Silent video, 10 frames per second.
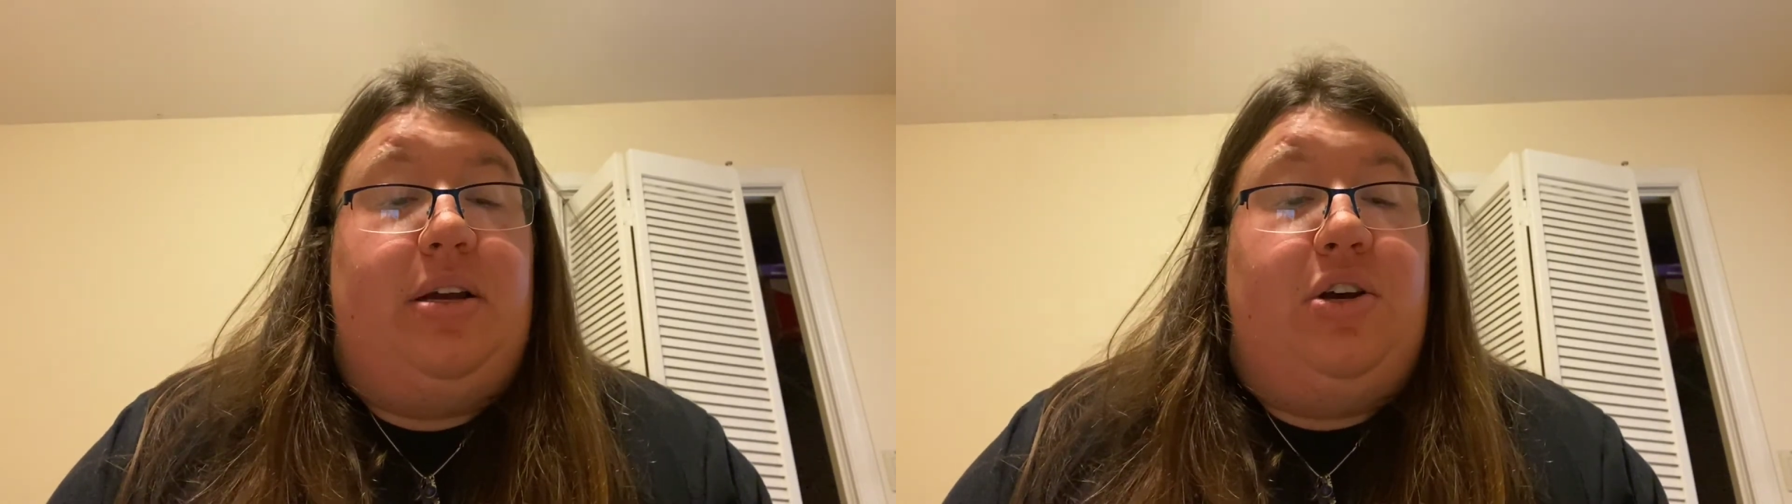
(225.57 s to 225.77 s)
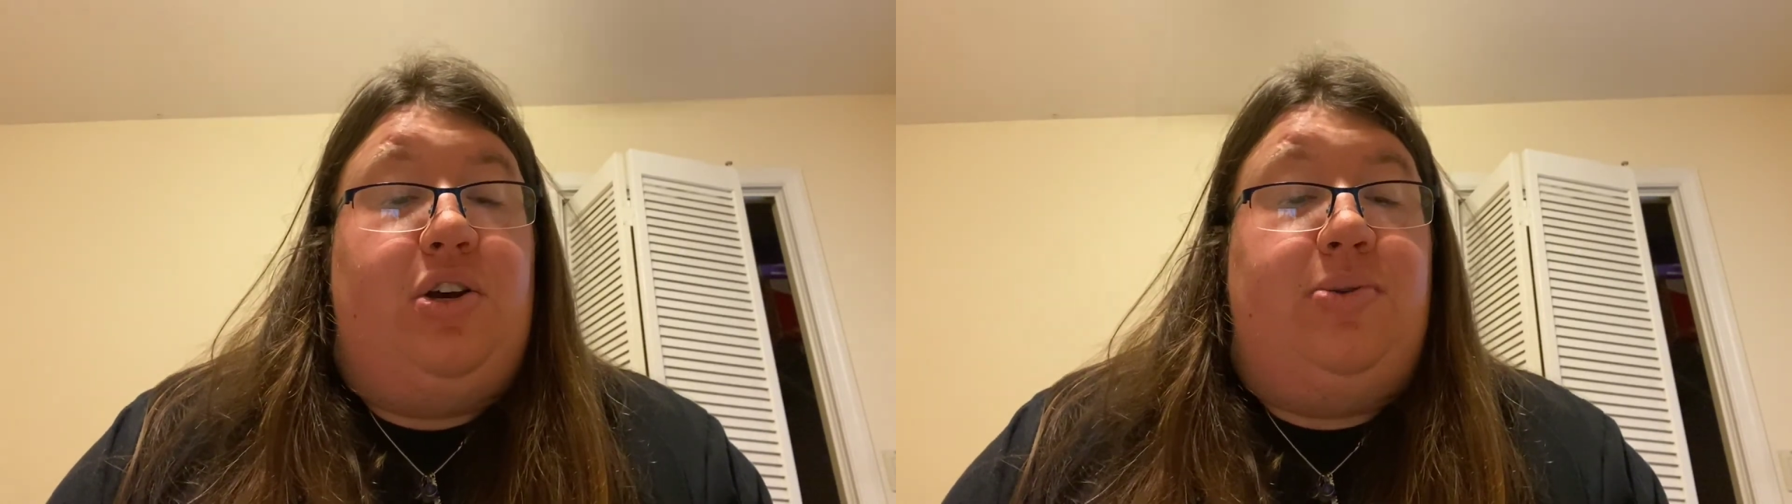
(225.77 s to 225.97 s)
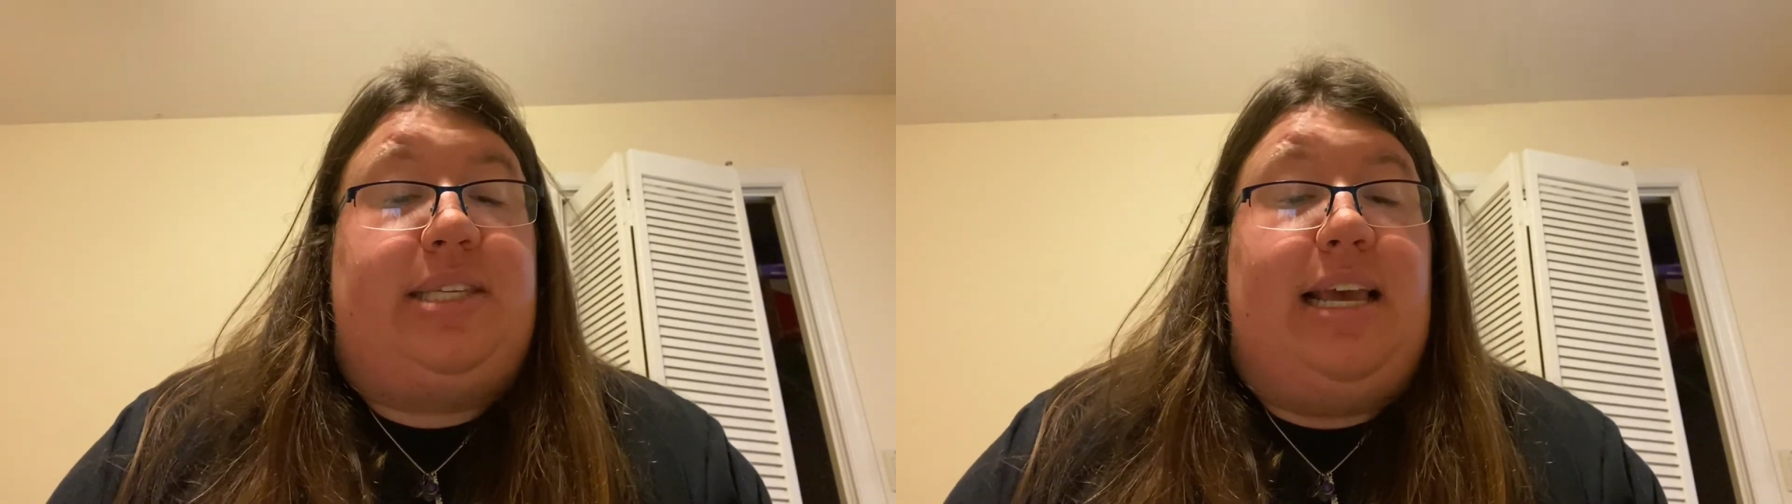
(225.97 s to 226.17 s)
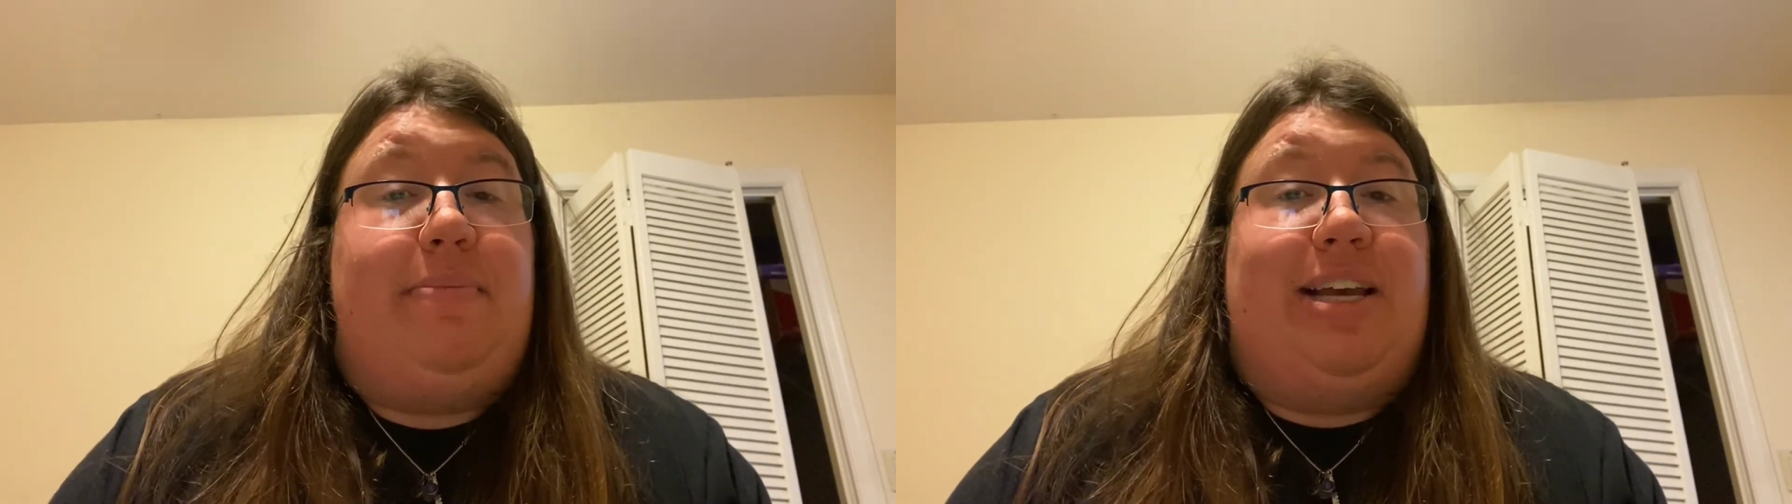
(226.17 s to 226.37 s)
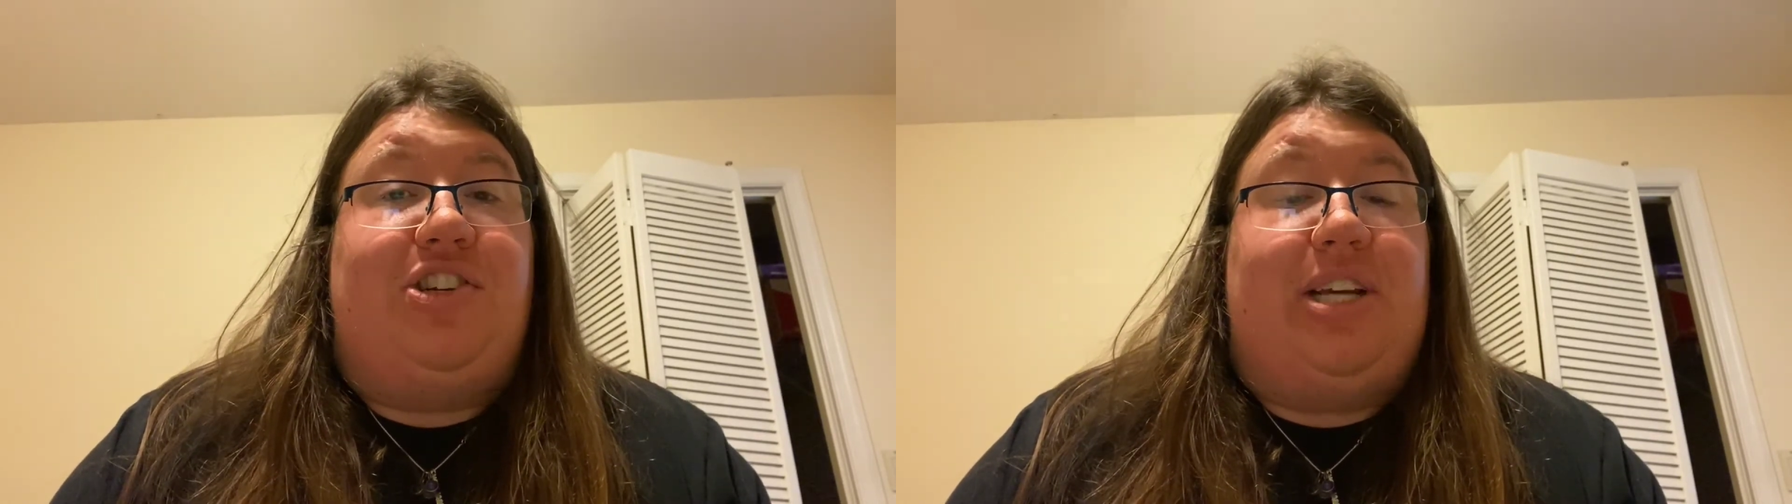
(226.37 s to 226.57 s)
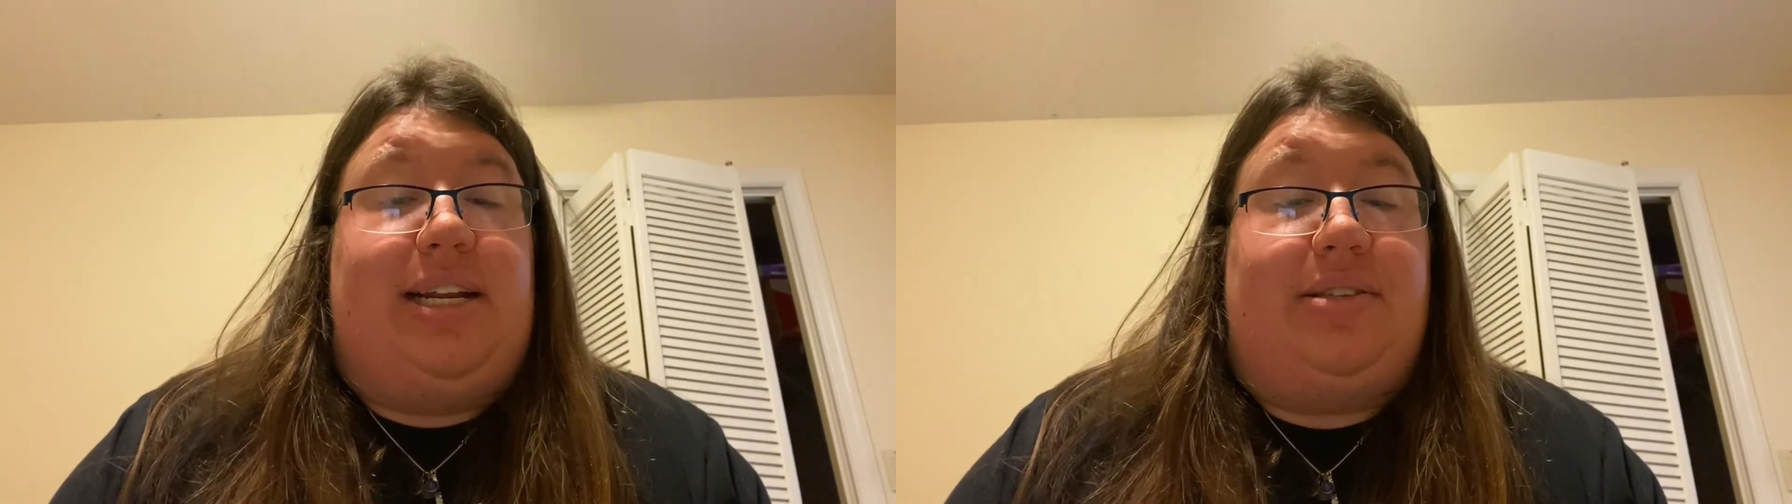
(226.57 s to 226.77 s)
Whose image and